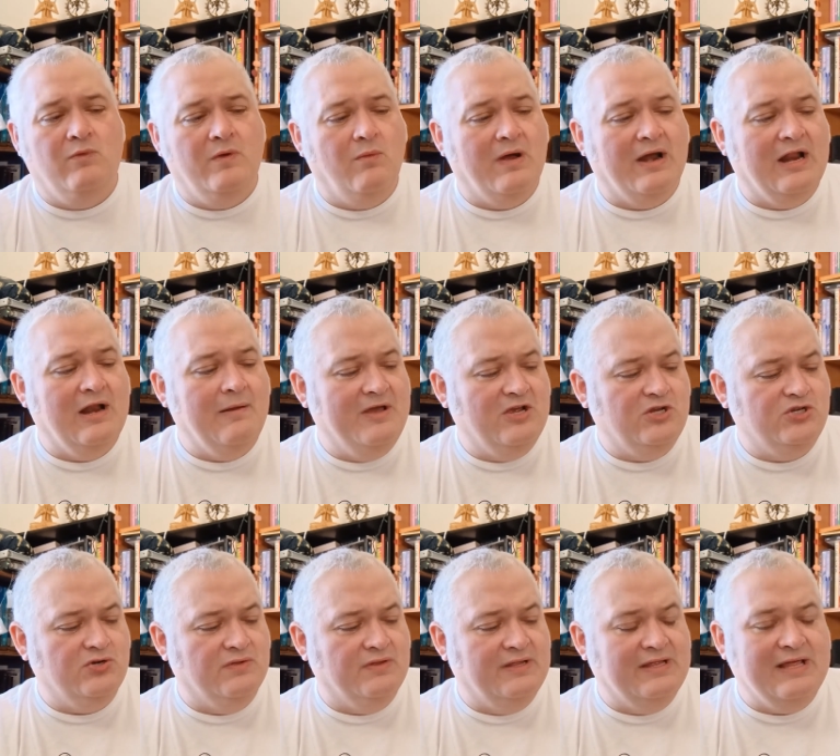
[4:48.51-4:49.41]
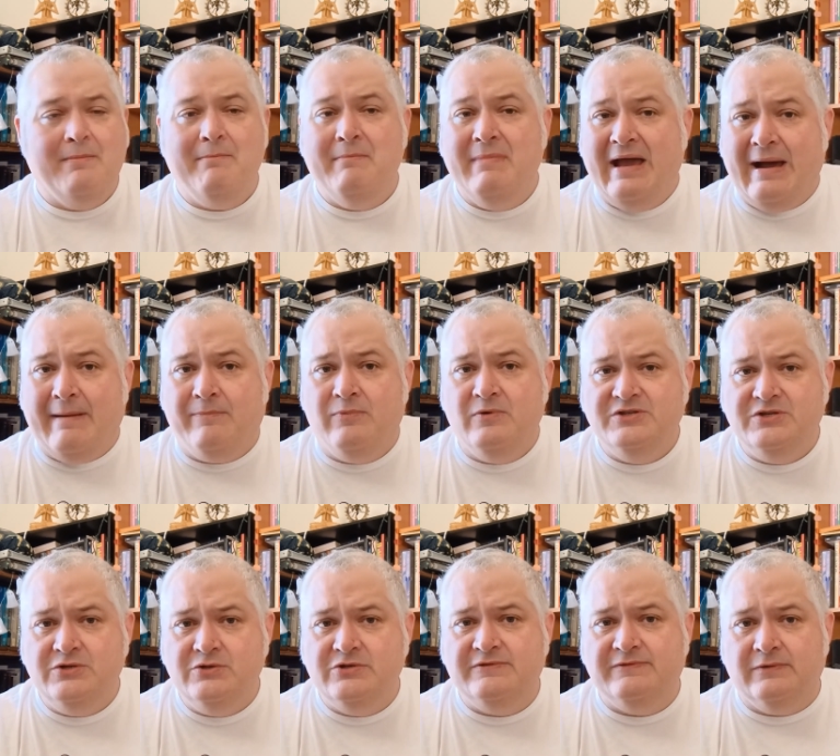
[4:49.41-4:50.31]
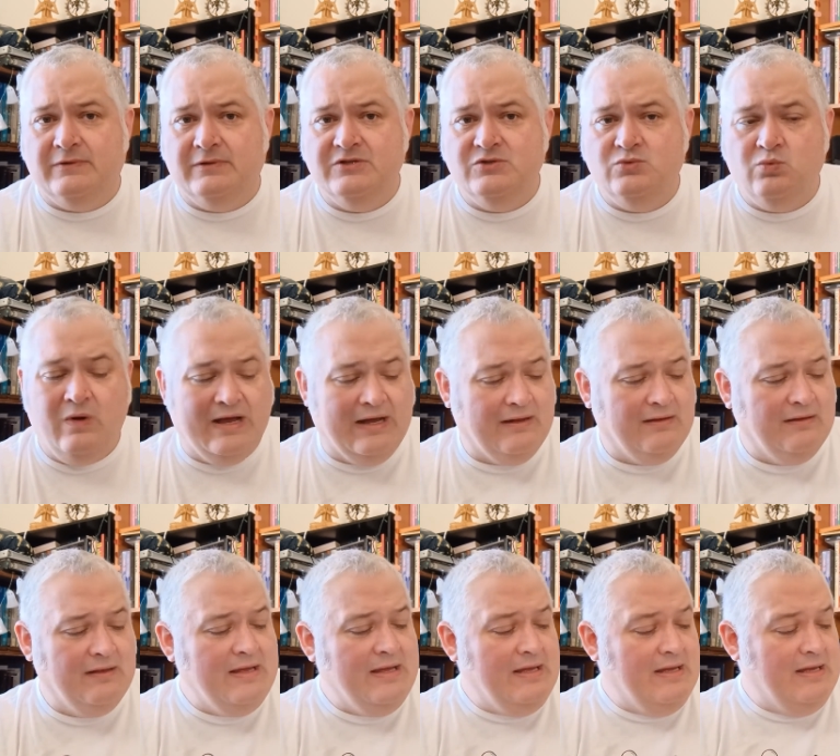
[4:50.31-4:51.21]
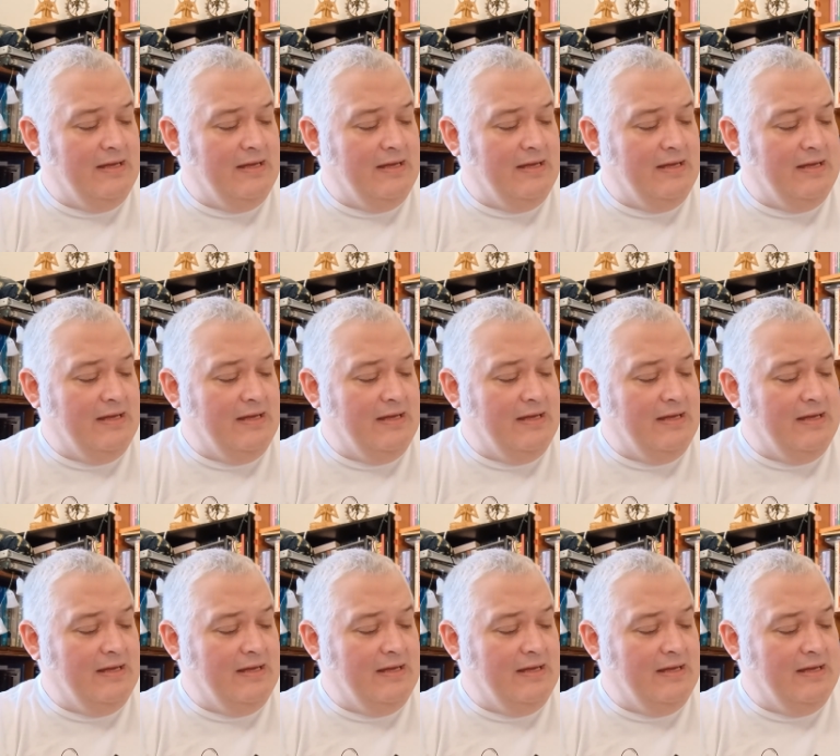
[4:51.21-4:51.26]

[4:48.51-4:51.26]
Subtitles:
we wanted to make sure that map was useful as well.